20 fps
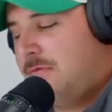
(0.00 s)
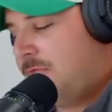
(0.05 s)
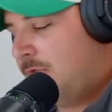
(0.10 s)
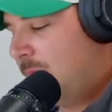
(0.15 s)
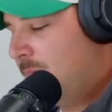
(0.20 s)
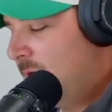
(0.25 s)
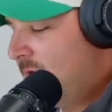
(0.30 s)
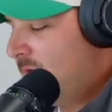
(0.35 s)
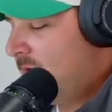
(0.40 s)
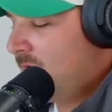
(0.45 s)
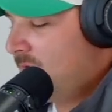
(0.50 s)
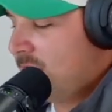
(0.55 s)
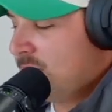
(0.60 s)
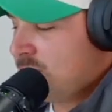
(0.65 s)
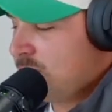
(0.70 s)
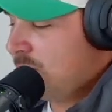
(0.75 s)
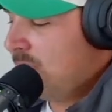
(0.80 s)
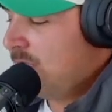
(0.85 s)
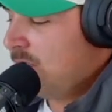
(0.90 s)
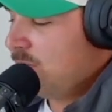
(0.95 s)
for me,
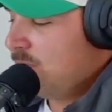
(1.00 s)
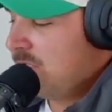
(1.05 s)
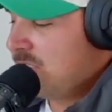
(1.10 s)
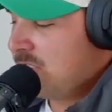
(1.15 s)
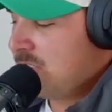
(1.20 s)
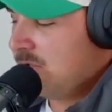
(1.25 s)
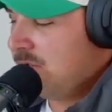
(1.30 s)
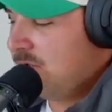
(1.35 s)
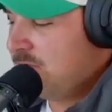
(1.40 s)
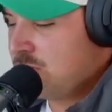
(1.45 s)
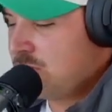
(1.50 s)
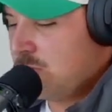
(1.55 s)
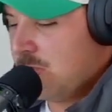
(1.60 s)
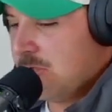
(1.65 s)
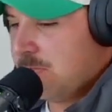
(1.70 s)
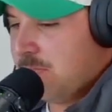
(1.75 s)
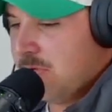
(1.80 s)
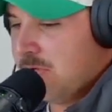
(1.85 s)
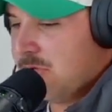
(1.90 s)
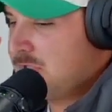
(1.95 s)
because, we still use
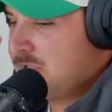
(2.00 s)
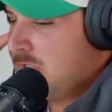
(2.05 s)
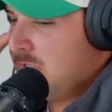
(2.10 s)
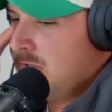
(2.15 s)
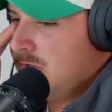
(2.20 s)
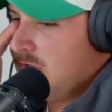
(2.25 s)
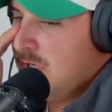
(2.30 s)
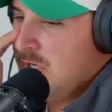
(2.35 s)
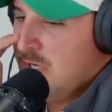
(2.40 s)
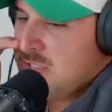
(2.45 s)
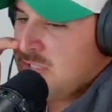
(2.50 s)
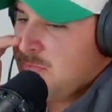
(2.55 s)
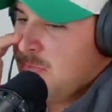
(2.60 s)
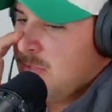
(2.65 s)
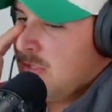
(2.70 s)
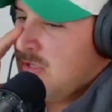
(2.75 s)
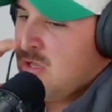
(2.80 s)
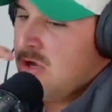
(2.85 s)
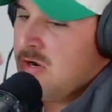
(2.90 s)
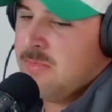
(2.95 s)
QuickBooks and I
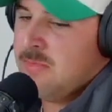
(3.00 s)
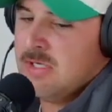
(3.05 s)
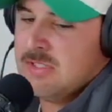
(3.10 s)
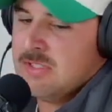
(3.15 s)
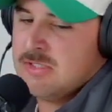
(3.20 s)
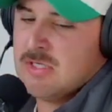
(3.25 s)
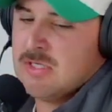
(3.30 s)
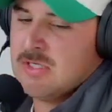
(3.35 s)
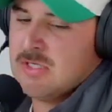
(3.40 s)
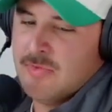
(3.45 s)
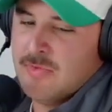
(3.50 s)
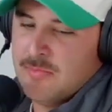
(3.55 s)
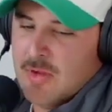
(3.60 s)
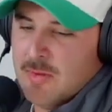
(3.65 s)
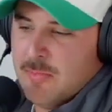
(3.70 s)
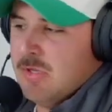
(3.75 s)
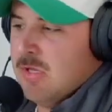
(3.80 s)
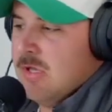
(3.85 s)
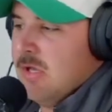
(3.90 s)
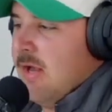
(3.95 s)
spend a lot of my time in my
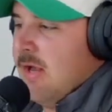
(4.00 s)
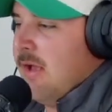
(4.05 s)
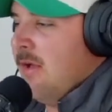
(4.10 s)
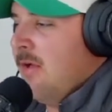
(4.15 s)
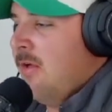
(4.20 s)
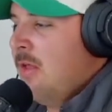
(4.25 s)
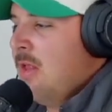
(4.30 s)
P&L